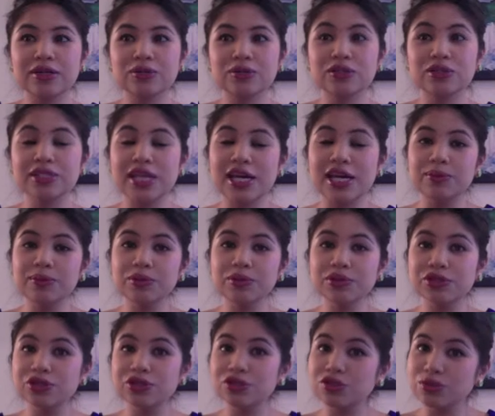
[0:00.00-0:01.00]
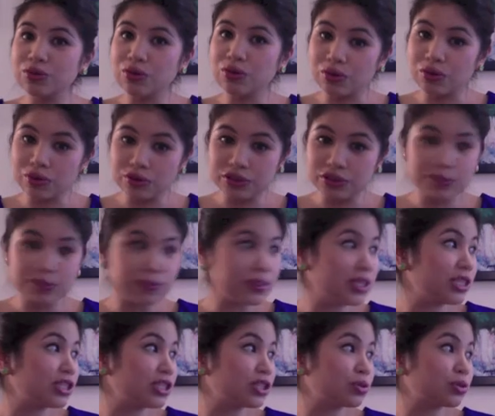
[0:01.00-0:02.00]
was able to do the whole
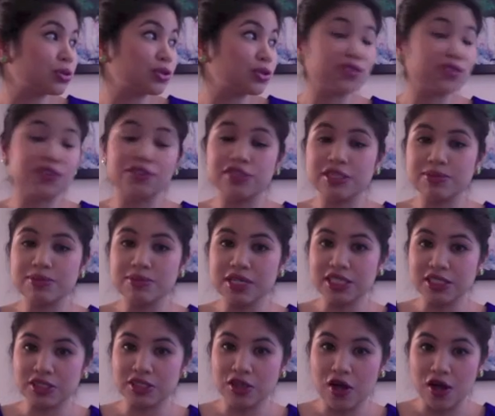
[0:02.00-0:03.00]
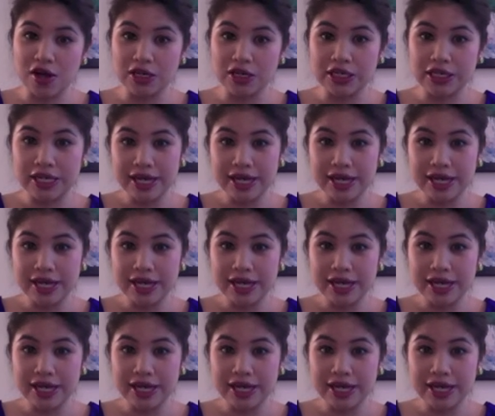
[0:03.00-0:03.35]
speech, which was 15 minutes long,